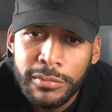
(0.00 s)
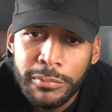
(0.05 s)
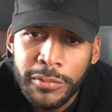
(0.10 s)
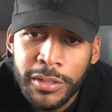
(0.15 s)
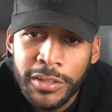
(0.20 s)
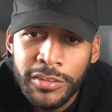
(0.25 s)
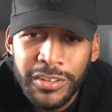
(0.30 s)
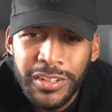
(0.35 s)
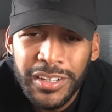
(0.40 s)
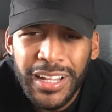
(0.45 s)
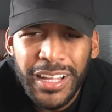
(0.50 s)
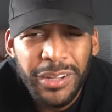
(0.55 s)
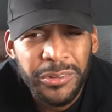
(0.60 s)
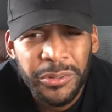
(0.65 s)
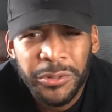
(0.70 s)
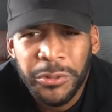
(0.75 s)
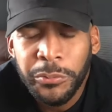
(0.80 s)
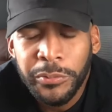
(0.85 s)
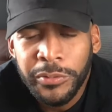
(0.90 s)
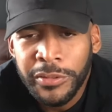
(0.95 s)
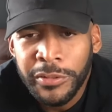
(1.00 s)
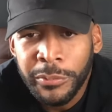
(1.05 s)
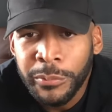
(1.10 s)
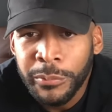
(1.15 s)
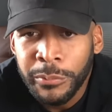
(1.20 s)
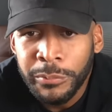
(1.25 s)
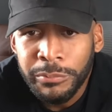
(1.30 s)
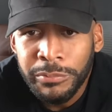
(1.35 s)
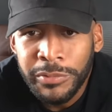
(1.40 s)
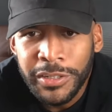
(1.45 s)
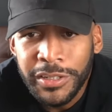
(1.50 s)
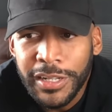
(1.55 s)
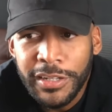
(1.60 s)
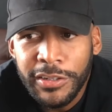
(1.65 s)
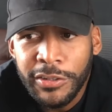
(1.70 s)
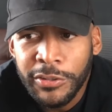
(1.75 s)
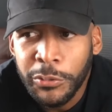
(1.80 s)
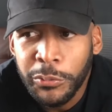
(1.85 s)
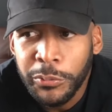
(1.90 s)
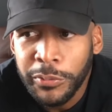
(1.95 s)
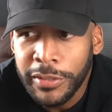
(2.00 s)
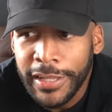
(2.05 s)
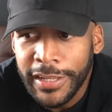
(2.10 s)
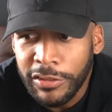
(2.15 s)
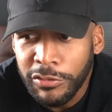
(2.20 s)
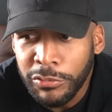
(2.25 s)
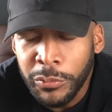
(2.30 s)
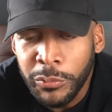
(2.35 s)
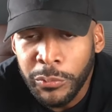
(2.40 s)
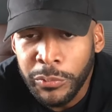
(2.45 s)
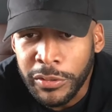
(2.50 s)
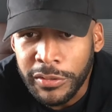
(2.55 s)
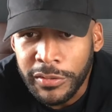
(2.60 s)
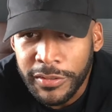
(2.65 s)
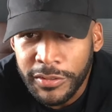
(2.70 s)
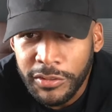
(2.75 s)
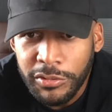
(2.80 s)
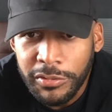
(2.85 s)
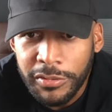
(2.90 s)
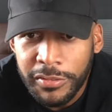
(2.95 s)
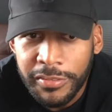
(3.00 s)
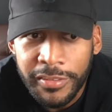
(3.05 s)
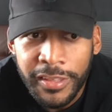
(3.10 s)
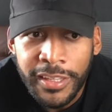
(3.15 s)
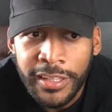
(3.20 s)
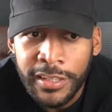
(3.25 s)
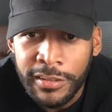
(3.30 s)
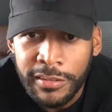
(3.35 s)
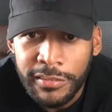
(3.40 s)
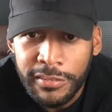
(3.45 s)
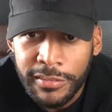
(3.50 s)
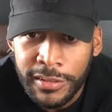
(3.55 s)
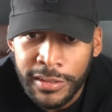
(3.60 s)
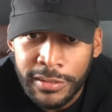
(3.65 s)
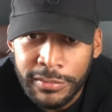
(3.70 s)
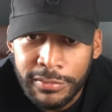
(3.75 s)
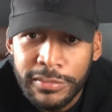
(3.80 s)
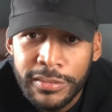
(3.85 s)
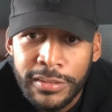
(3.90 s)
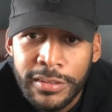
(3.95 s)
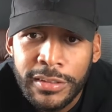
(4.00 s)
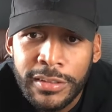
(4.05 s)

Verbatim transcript: Because they're not doing the actual work. They're just saying stuff.